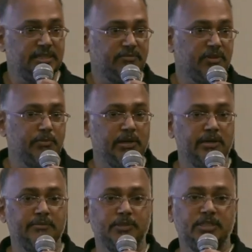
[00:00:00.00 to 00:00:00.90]
and we
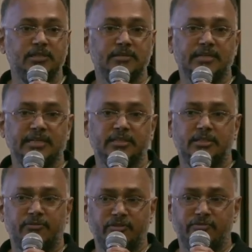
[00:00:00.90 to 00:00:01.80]
build mission-critical software